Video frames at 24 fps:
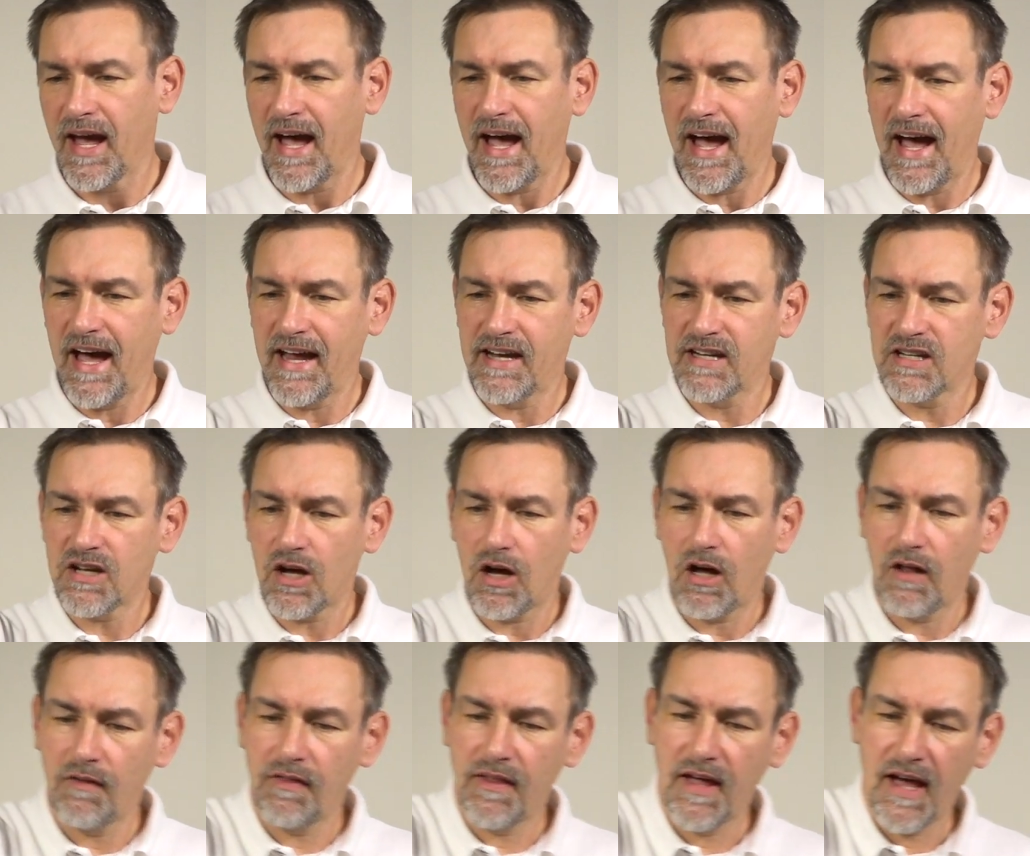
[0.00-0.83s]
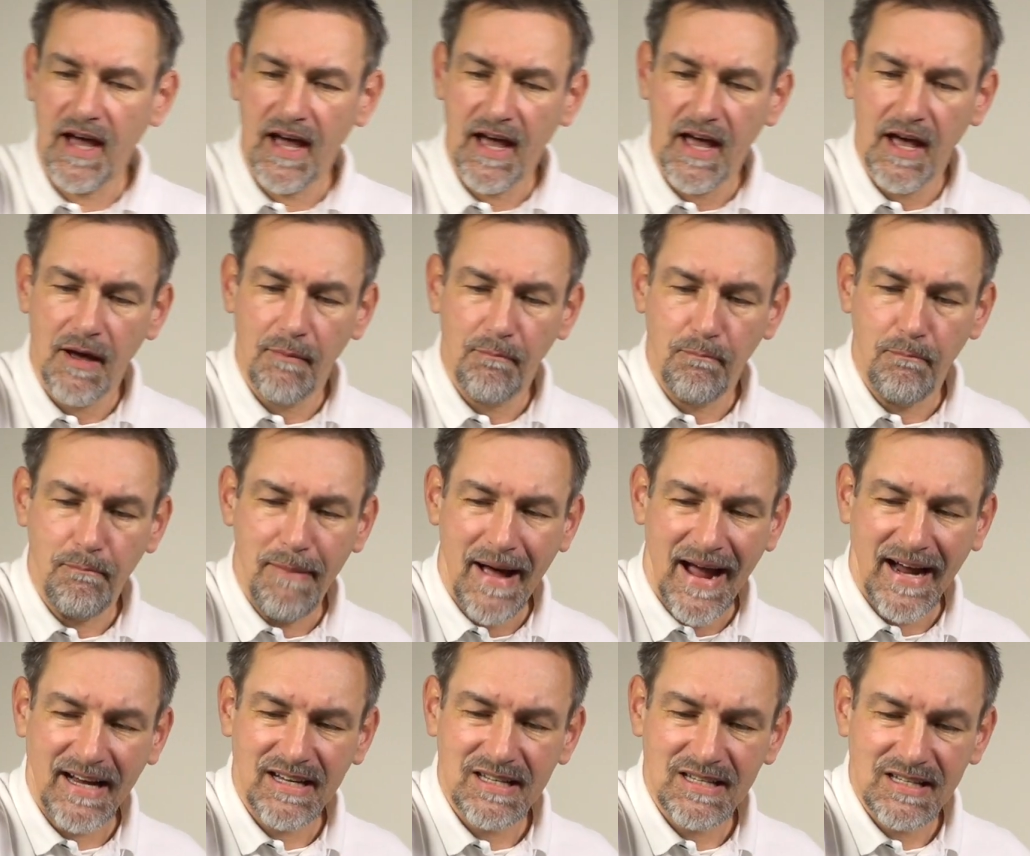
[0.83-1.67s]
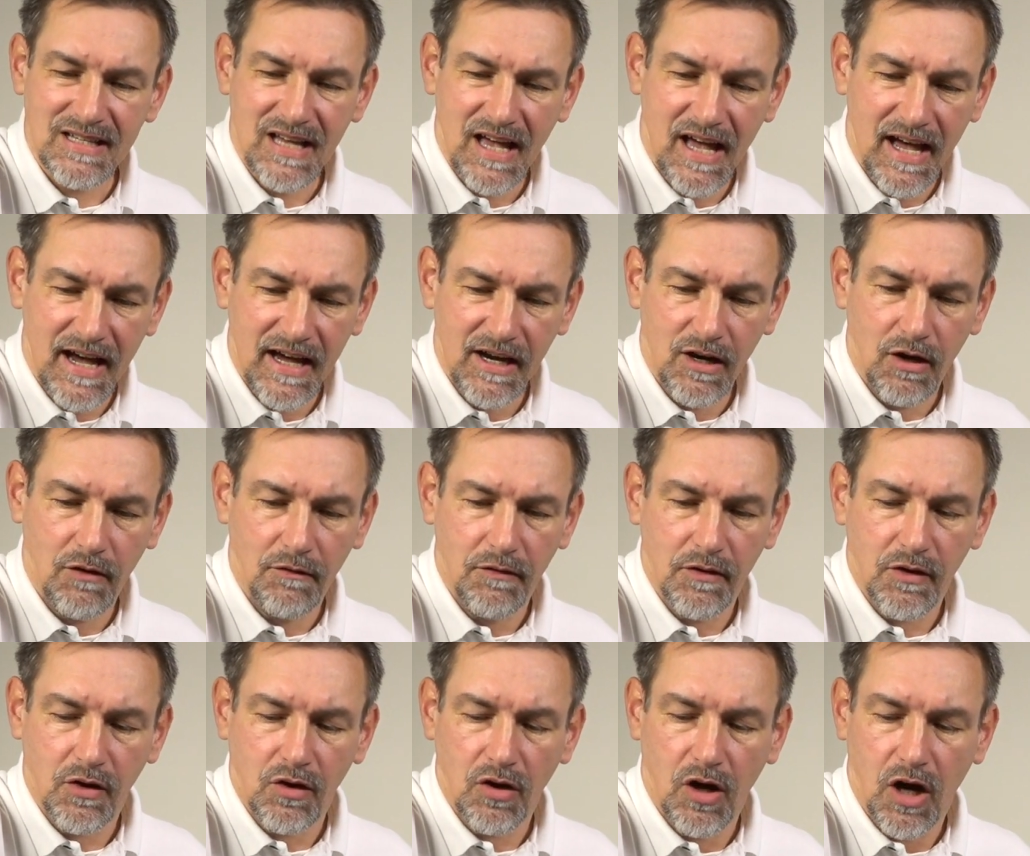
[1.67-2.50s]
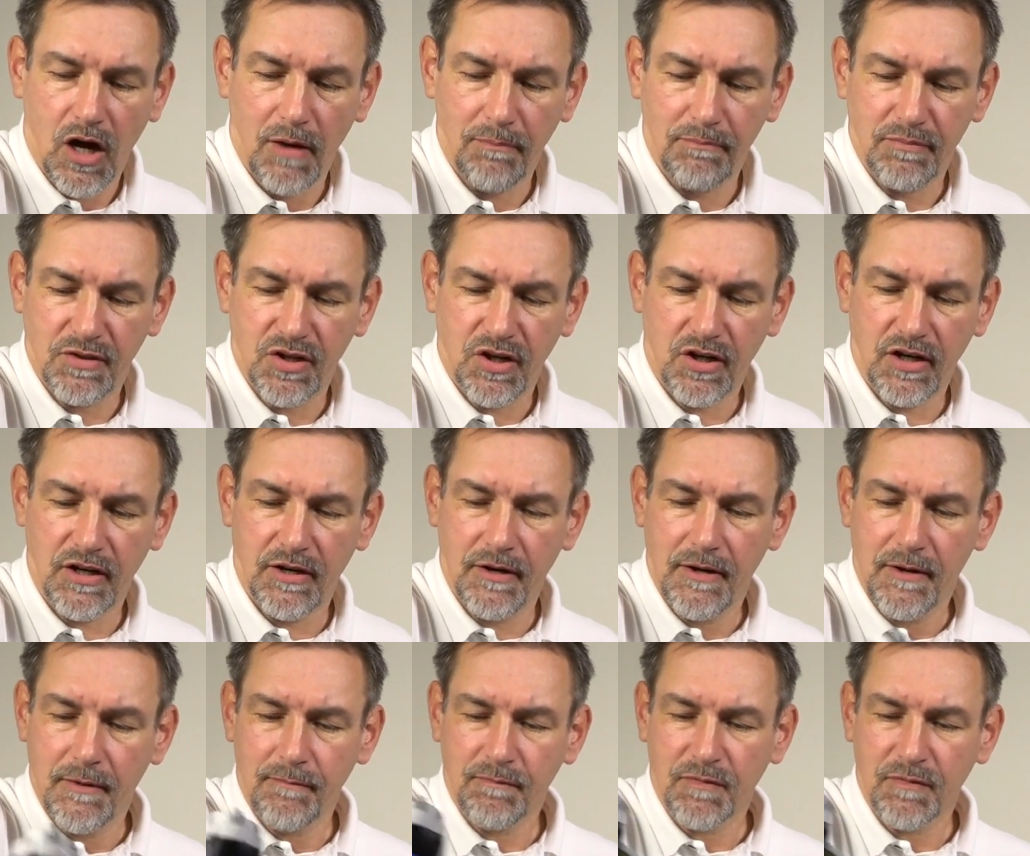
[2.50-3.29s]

And on the back side of the copter,